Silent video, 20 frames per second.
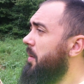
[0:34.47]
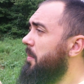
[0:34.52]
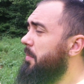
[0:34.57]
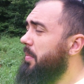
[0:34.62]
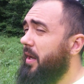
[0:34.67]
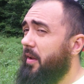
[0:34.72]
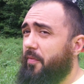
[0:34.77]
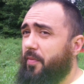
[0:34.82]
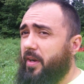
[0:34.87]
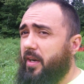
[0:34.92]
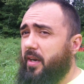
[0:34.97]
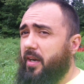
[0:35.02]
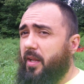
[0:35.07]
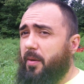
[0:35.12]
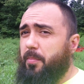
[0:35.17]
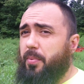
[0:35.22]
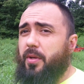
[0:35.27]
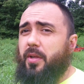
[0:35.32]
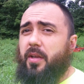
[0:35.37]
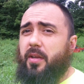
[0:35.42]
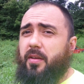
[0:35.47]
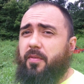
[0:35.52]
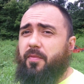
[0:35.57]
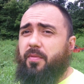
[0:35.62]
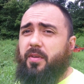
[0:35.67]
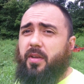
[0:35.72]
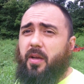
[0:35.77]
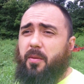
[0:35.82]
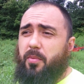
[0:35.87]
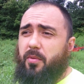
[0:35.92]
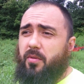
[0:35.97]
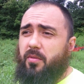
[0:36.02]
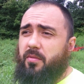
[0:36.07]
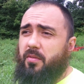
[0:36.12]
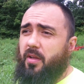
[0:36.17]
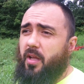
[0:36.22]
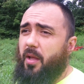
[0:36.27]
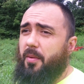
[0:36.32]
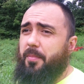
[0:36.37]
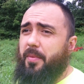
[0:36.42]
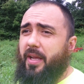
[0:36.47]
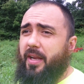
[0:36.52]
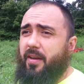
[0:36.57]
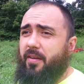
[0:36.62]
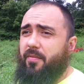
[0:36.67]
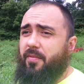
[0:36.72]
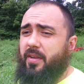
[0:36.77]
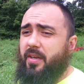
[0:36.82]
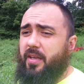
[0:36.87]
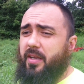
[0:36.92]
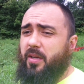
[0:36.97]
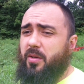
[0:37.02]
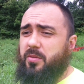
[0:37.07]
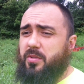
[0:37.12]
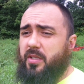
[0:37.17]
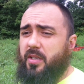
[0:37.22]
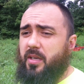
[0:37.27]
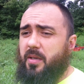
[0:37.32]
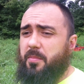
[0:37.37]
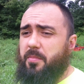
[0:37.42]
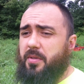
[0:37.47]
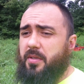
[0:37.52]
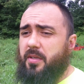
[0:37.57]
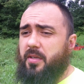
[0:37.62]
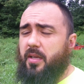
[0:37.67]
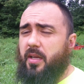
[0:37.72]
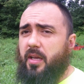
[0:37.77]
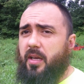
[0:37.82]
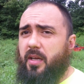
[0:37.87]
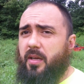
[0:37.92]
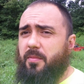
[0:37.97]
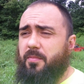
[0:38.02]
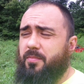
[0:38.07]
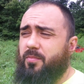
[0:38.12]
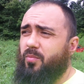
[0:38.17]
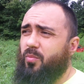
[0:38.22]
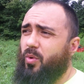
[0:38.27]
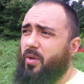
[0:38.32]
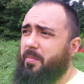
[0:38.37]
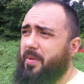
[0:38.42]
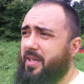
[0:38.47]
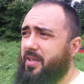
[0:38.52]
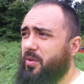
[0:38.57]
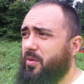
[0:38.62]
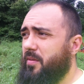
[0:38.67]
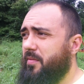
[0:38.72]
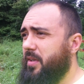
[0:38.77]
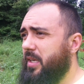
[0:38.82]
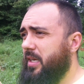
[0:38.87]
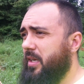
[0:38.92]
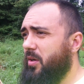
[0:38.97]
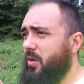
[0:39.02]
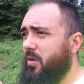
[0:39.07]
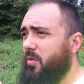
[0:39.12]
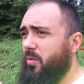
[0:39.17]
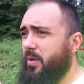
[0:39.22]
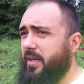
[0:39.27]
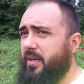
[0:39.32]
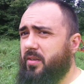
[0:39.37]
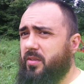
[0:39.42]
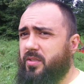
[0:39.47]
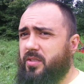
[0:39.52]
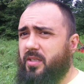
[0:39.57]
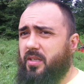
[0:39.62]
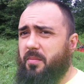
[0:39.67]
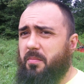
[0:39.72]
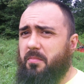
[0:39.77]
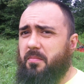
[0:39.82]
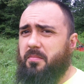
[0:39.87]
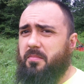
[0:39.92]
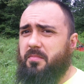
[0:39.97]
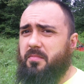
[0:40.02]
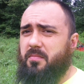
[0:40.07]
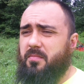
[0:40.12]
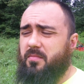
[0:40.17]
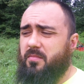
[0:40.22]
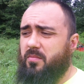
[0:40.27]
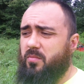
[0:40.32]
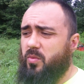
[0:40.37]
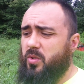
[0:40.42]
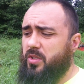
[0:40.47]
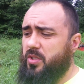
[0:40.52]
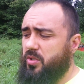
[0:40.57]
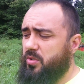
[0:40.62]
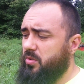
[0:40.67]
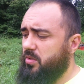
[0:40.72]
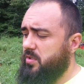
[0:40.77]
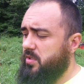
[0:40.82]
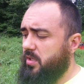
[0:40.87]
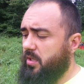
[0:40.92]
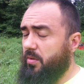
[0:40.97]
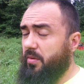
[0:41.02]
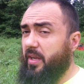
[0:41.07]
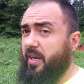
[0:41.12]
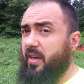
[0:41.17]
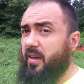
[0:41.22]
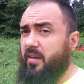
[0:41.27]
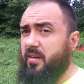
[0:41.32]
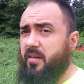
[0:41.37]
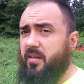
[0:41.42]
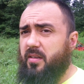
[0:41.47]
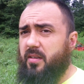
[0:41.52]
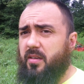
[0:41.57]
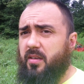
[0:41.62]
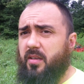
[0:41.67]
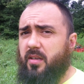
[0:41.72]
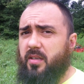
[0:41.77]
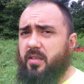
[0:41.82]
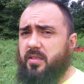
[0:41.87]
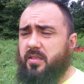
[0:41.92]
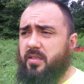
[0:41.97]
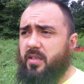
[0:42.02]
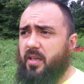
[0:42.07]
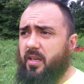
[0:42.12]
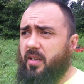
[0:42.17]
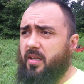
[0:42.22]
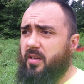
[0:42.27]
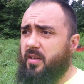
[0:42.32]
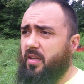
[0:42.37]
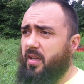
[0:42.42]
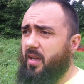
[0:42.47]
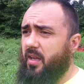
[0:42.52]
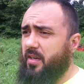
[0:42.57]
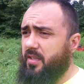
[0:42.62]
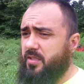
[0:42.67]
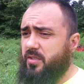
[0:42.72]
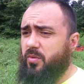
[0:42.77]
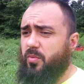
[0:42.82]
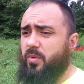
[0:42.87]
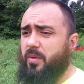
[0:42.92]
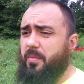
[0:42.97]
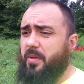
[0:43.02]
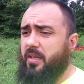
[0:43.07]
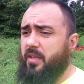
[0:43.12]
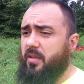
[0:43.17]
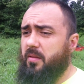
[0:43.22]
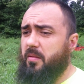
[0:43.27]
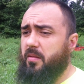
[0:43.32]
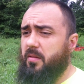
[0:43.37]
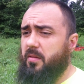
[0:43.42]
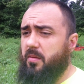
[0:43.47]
But I figured I'd put a couple updated videos up. We may do a video a week or something. We're just going to slow down because honestly we've been